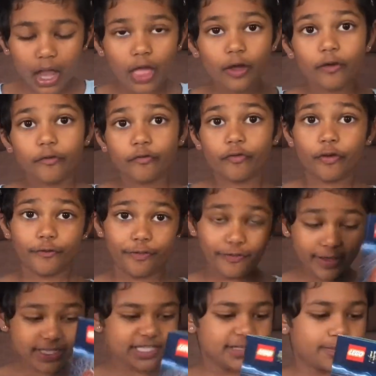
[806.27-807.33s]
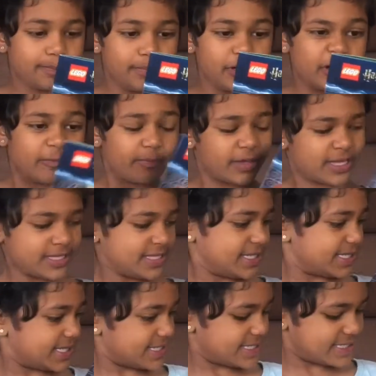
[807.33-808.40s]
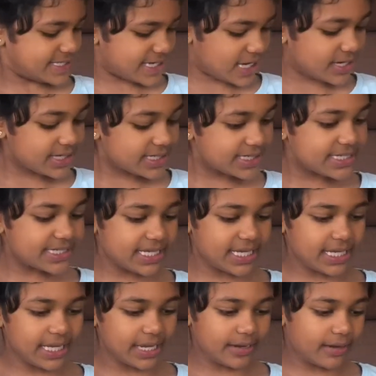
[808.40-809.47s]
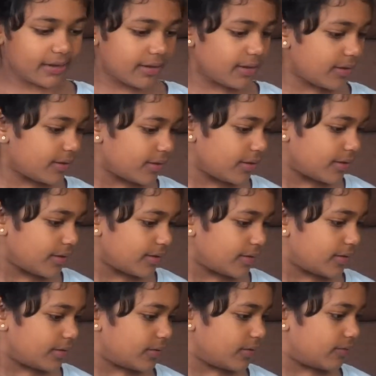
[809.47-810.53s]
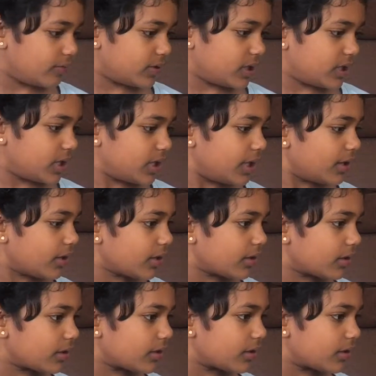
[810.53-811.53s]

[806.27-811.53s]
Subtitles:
for this book because it's a sticker scene. Here,